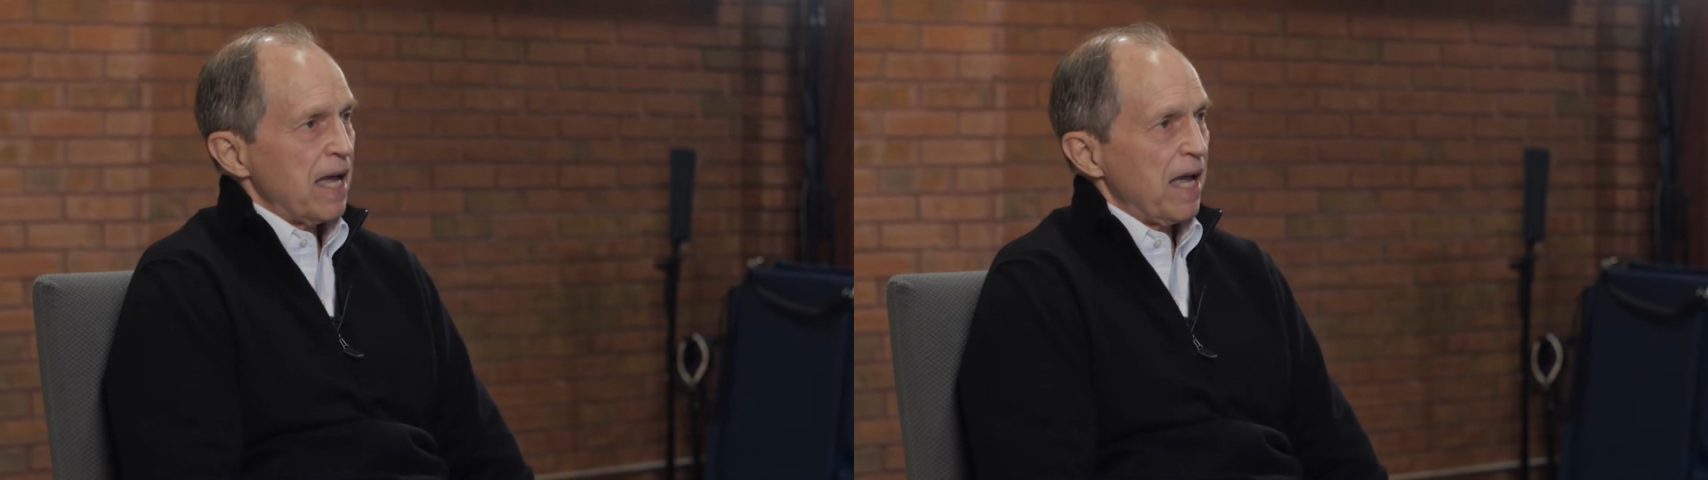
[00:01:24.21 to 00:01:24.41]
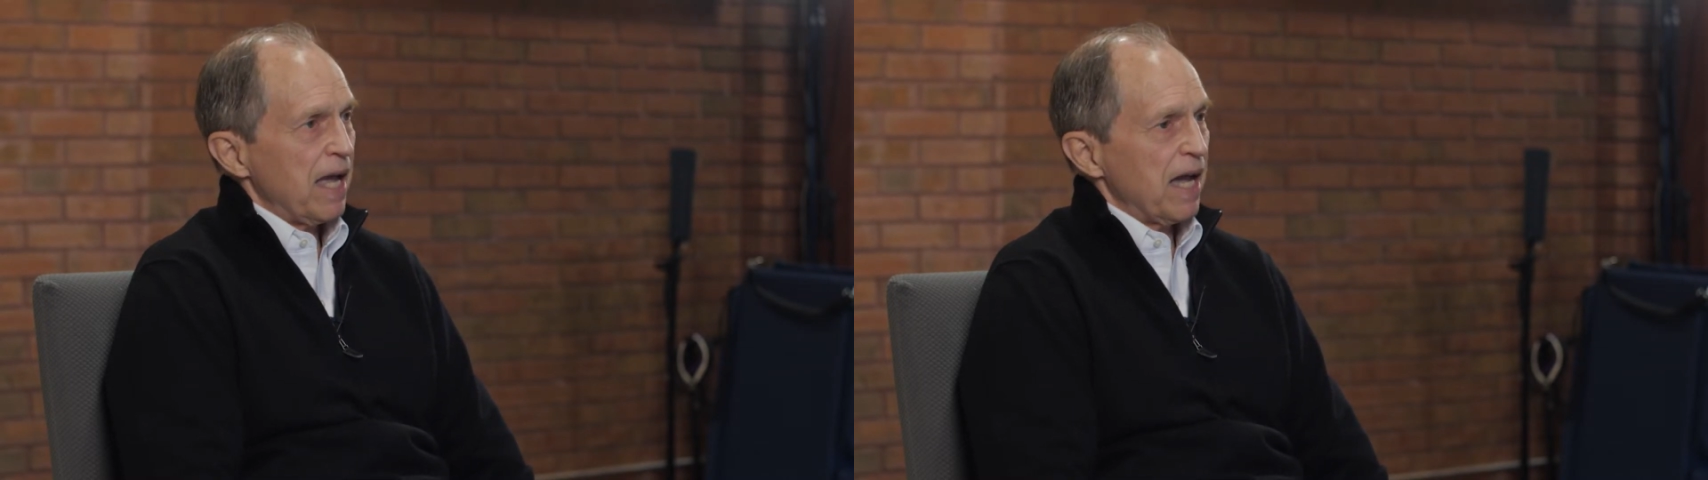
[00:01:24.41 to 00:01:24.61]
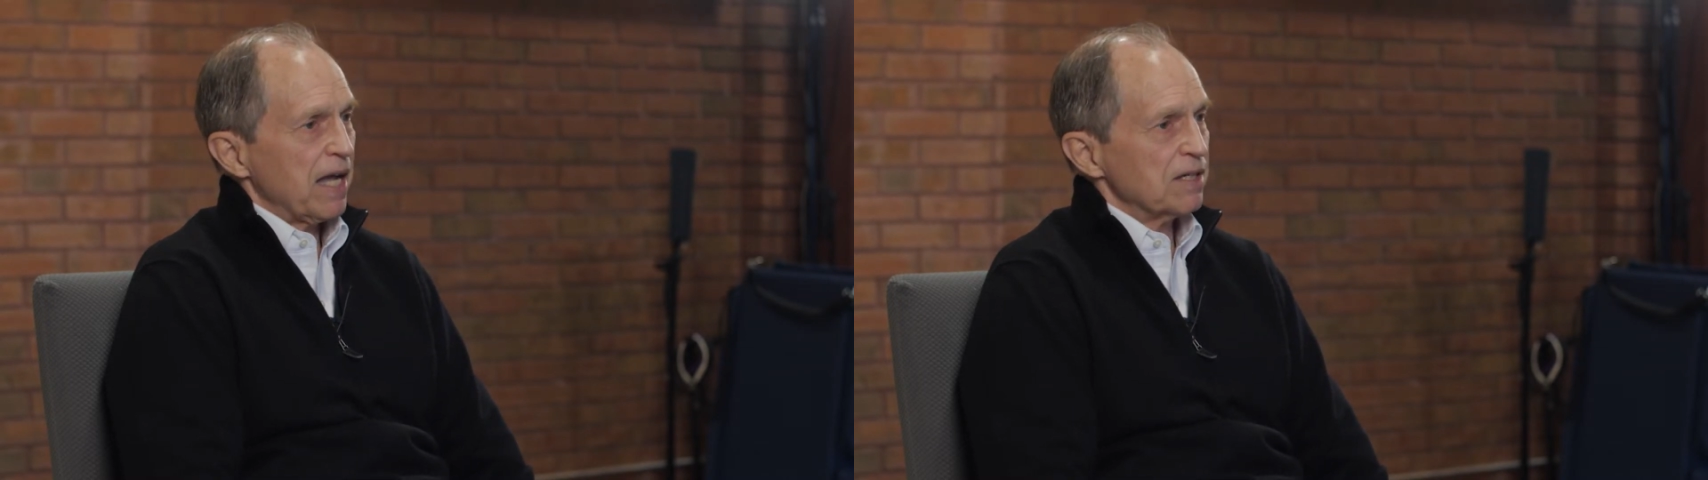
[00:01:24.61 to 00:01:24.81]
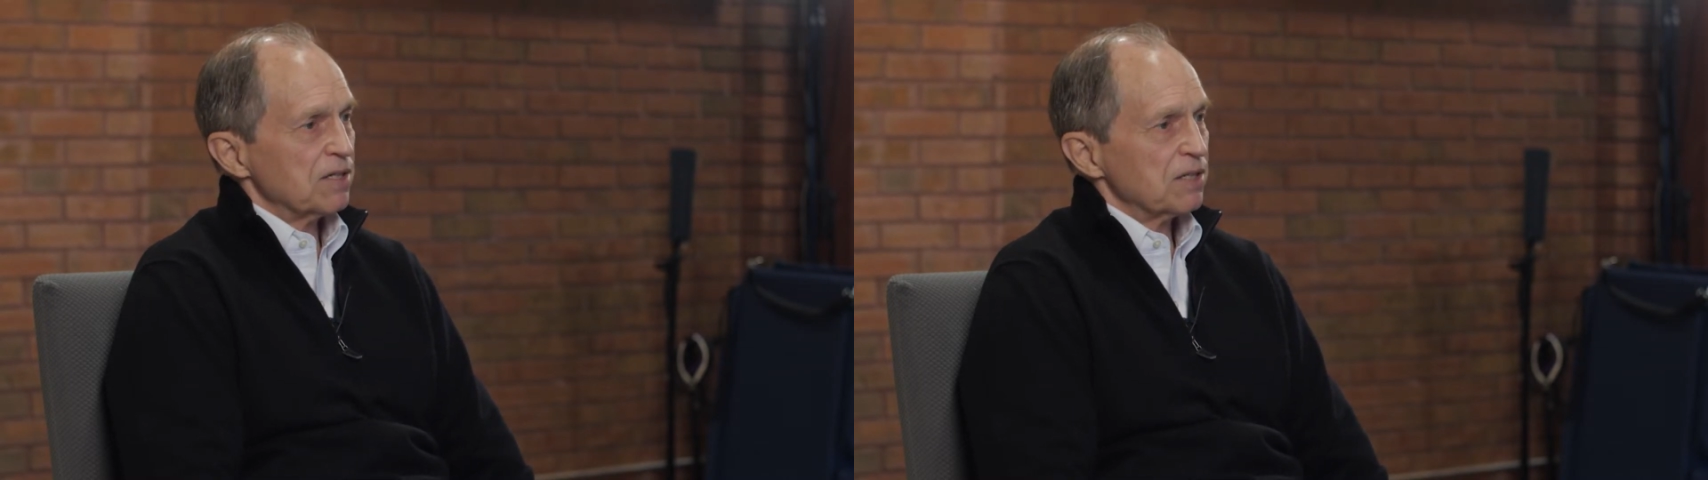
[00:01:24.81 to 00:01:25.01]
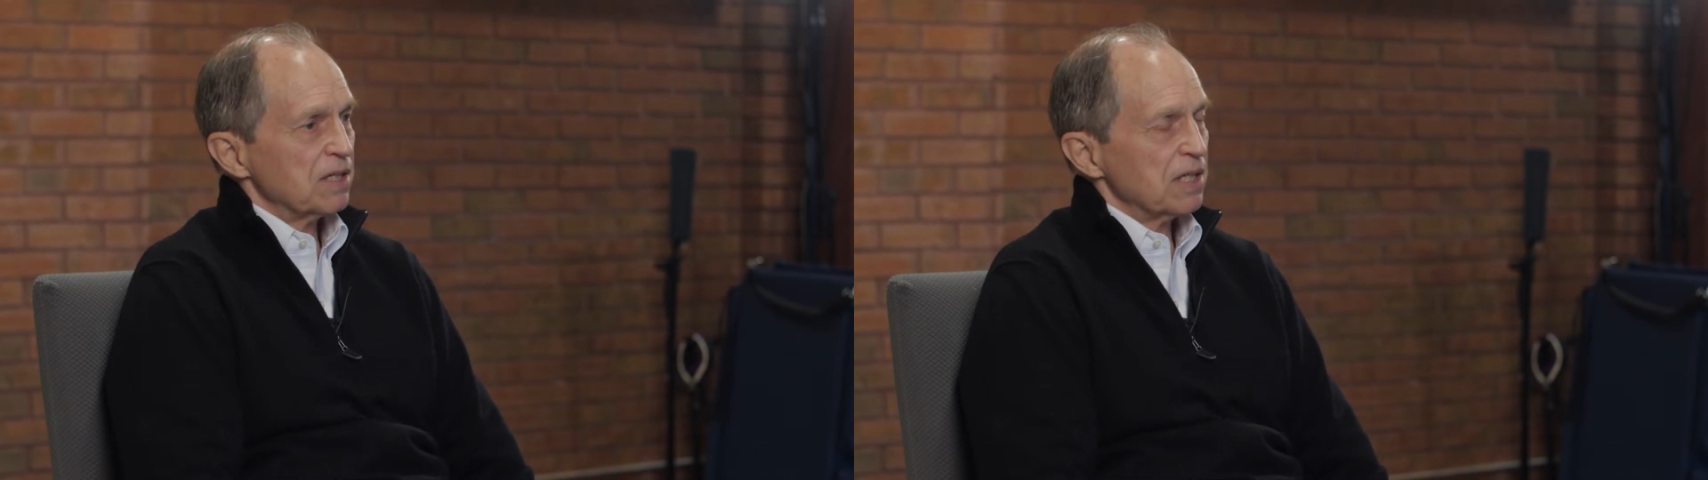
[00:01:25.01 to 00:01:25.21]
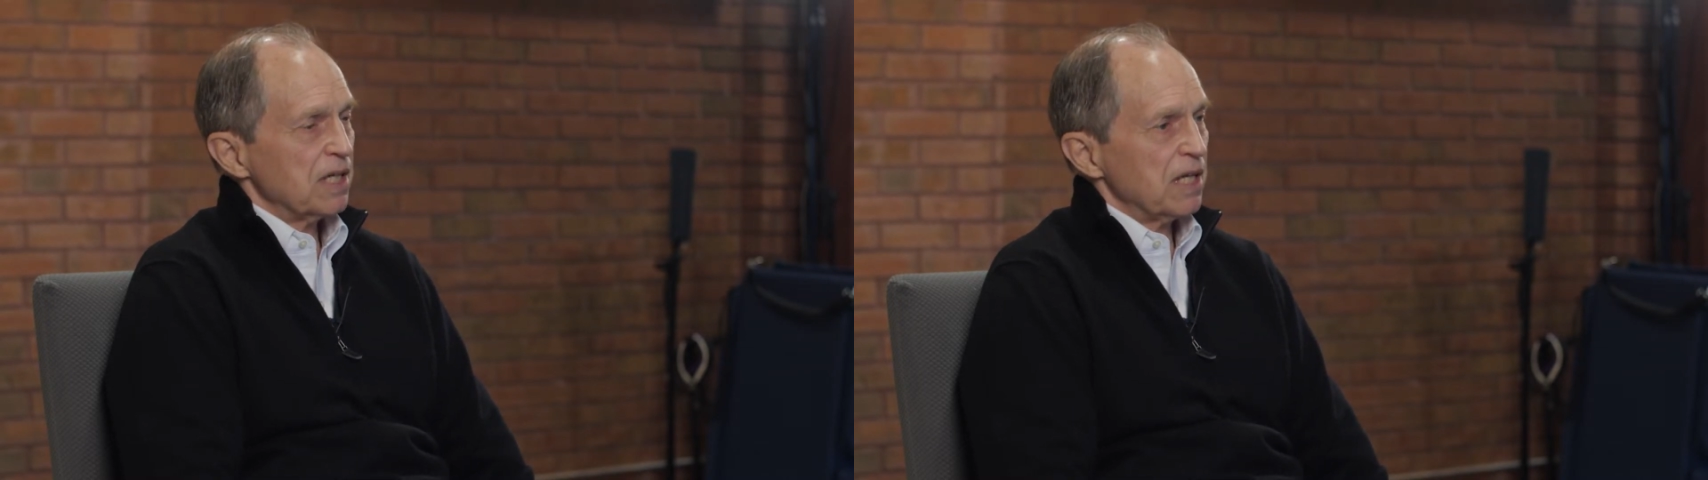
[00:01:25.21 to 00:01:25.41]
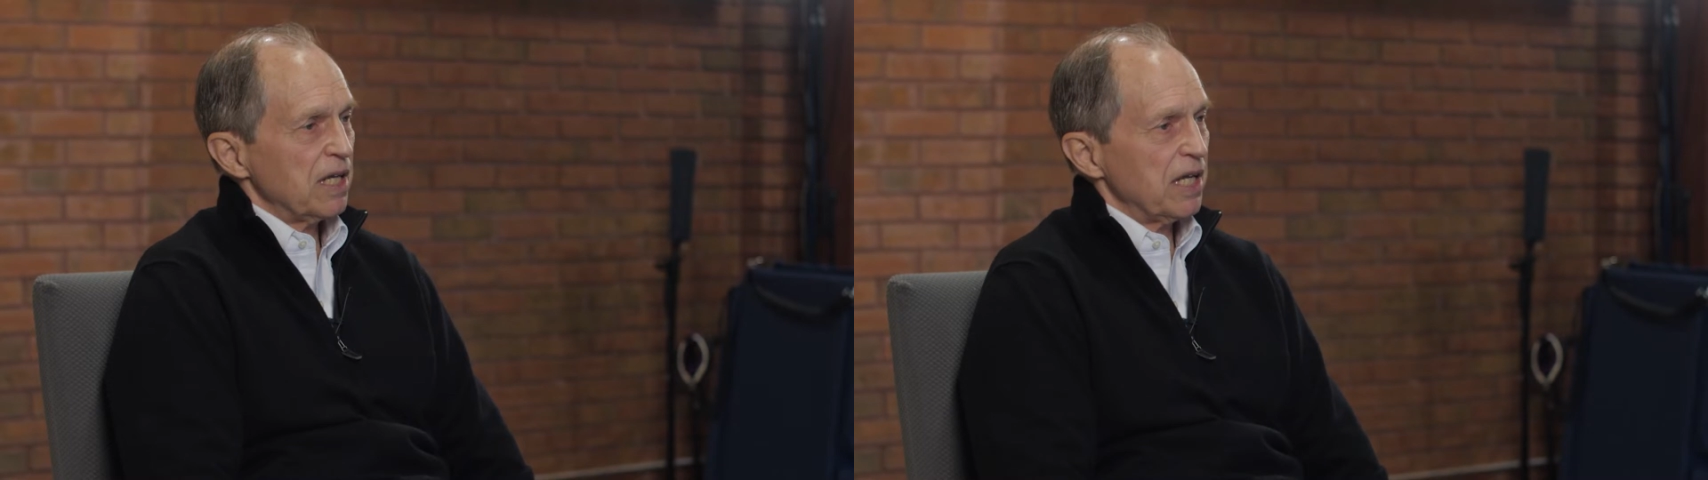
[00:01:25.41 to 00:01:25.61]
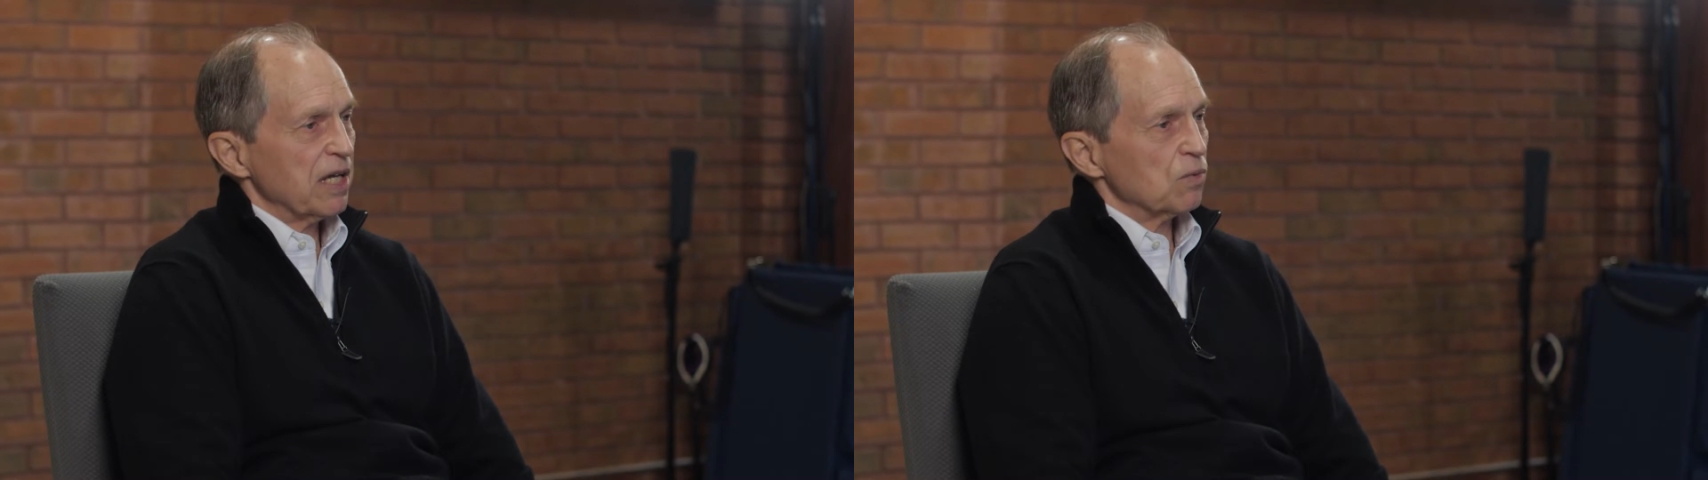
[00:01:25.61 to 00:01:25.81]
And
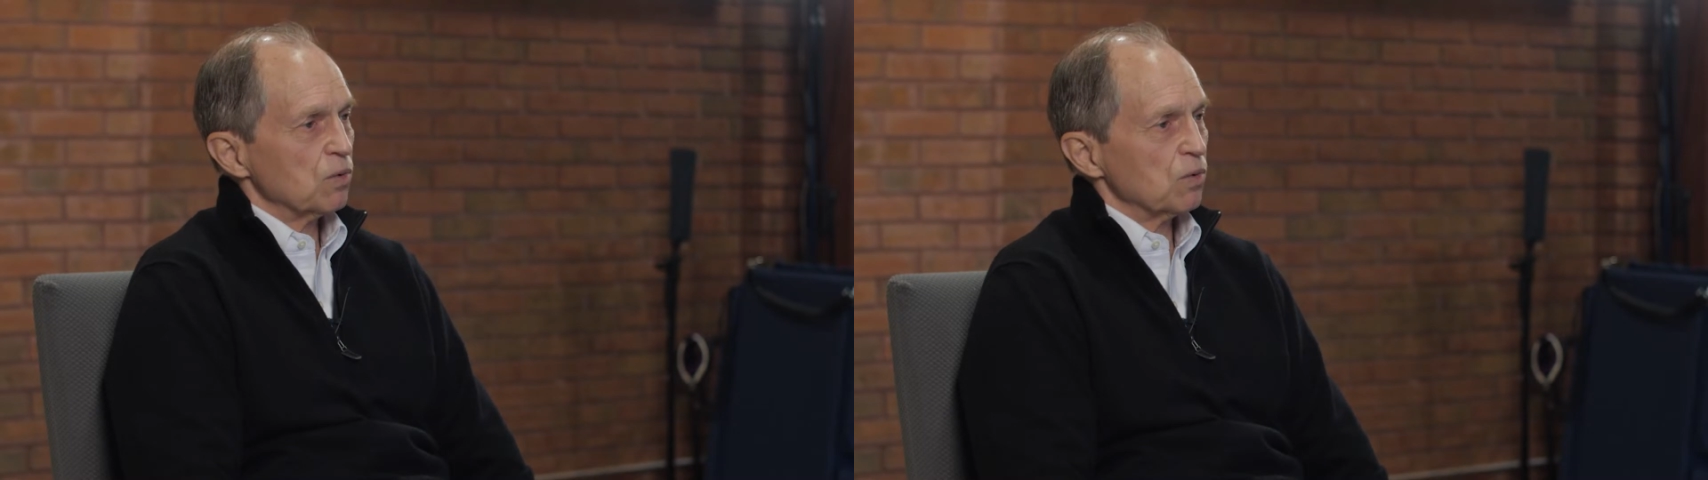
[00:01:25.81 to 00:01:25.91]
it